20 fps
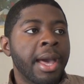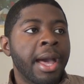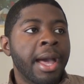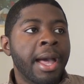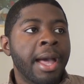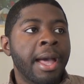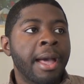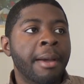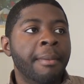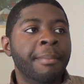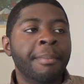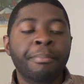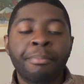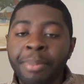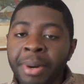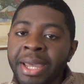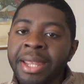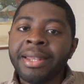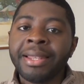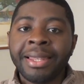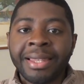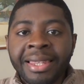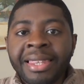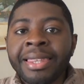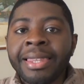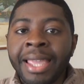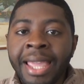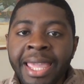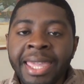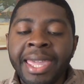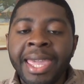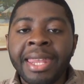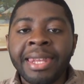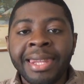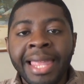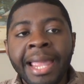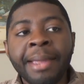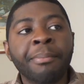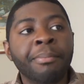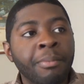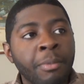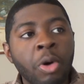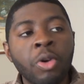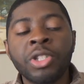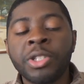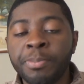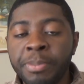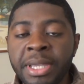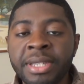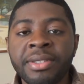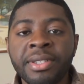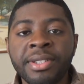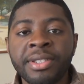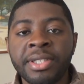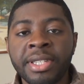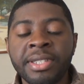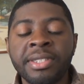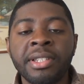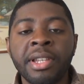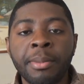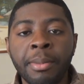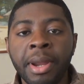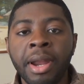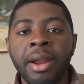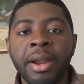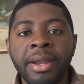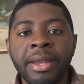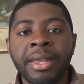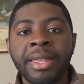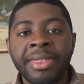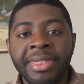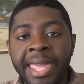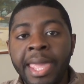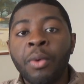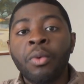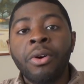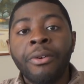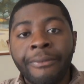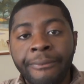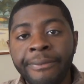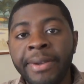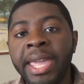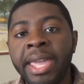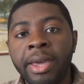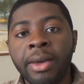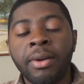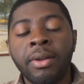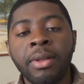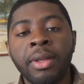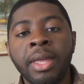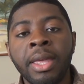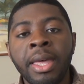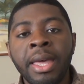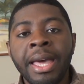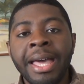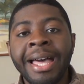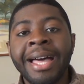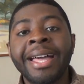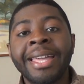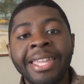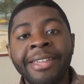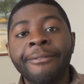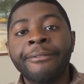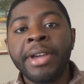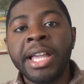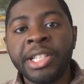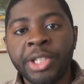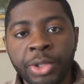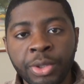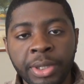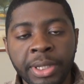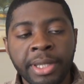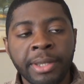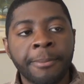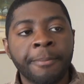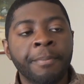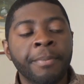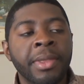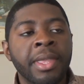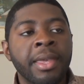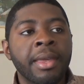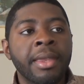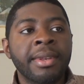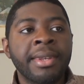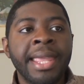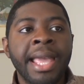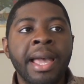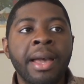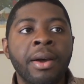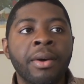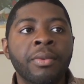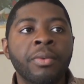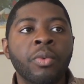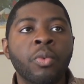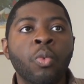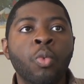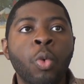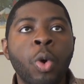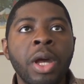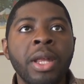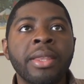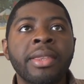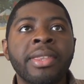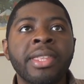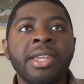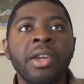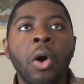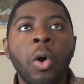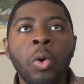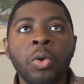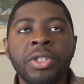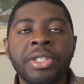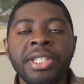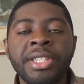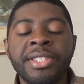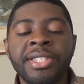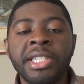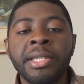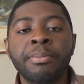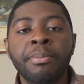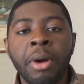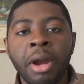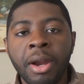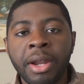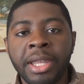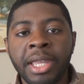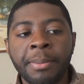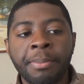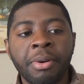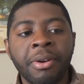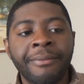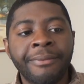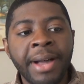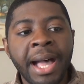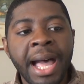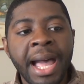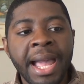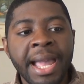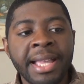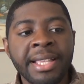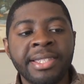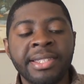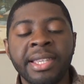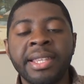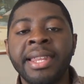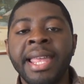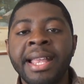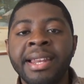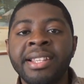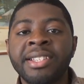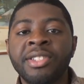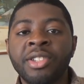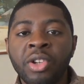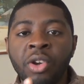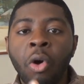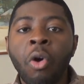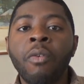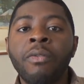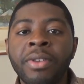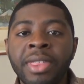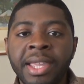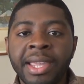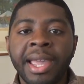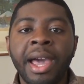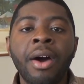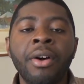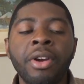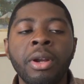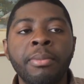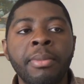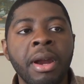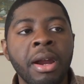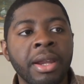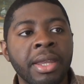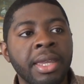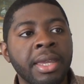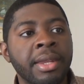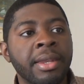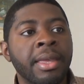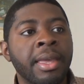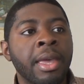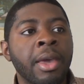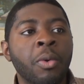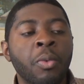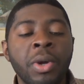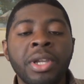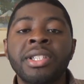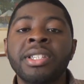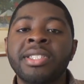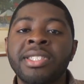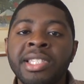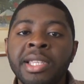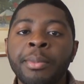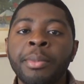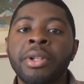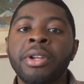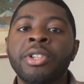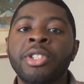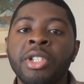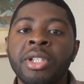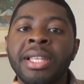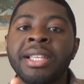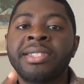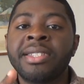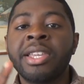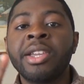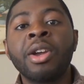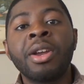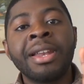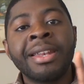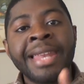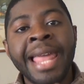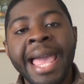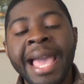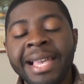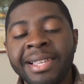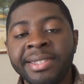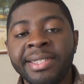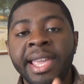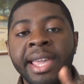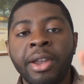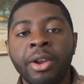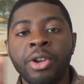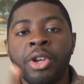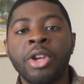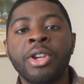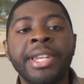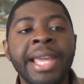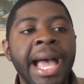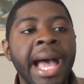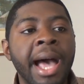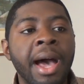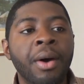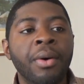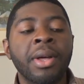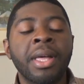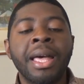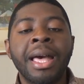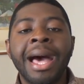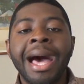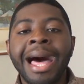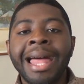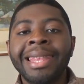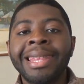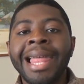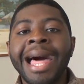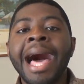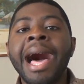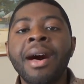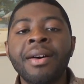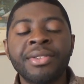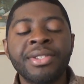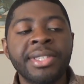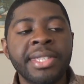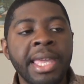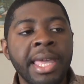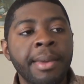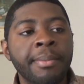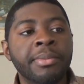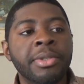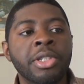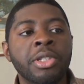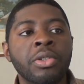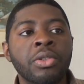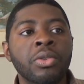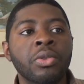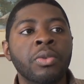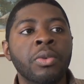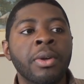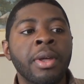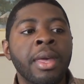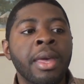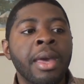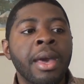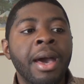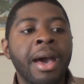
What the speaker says: But again, like most businesses in America, they will fail eventually. Now, what the OTC market provides, and that is the over-the-counter market, which is similar to, let's say, your NASDAQ or your Dow, allows them to